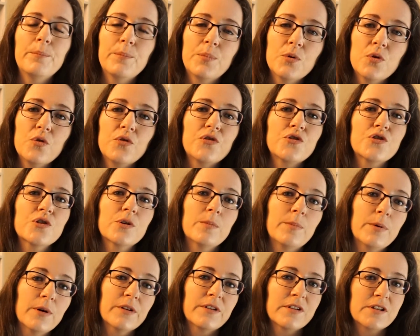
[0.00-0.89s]
boost your
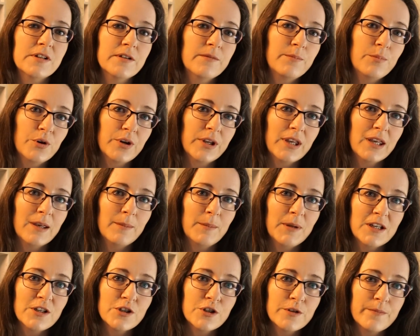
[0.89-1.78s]
positive body
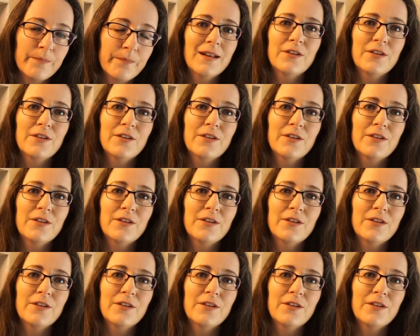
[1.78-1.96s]
image.